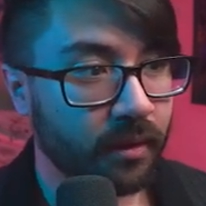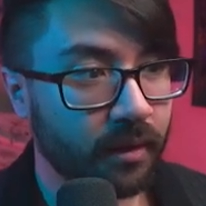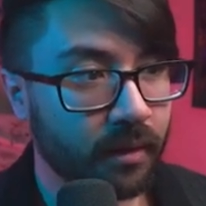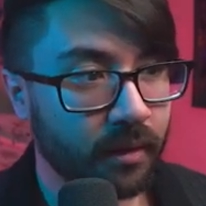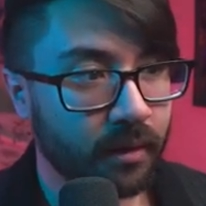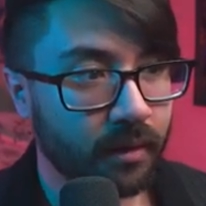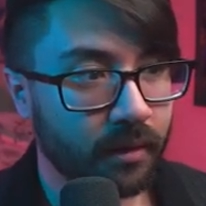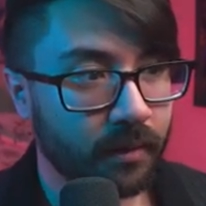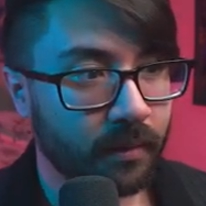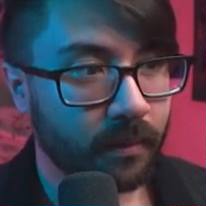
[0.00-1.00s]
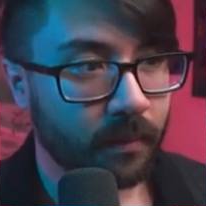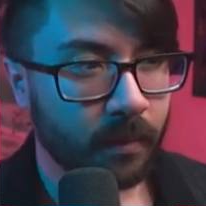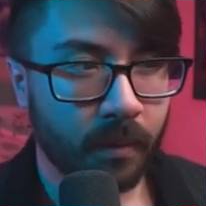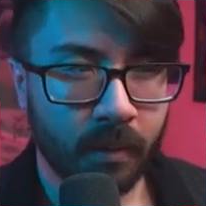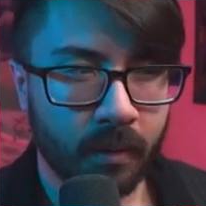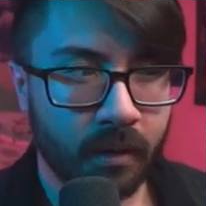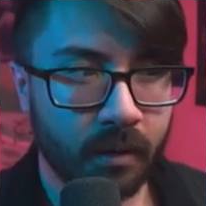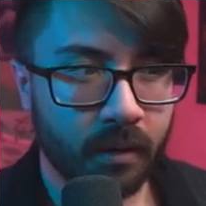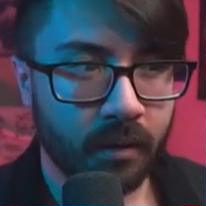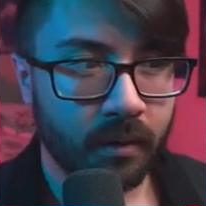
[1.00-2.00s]

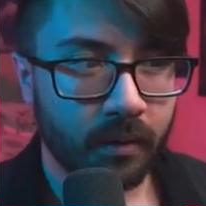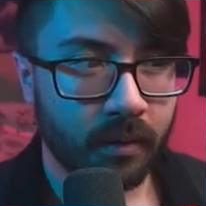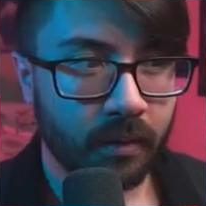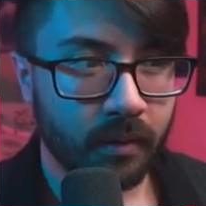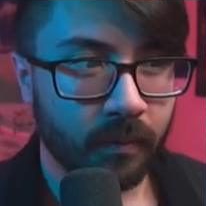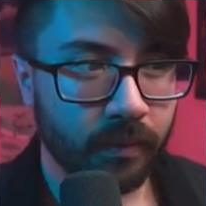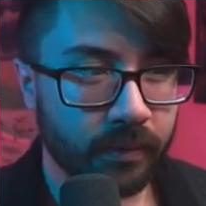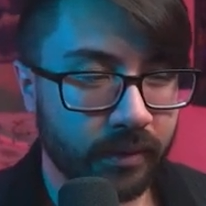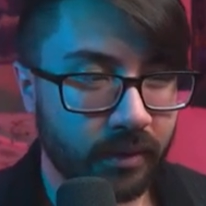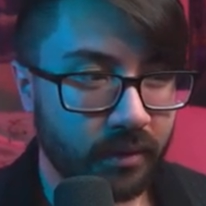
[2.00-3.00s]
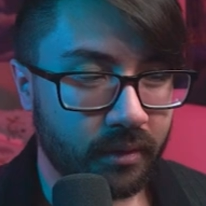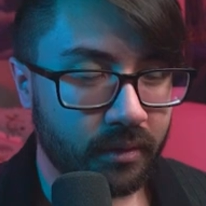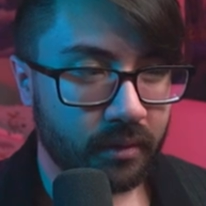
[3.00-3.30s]
Nobody speaks.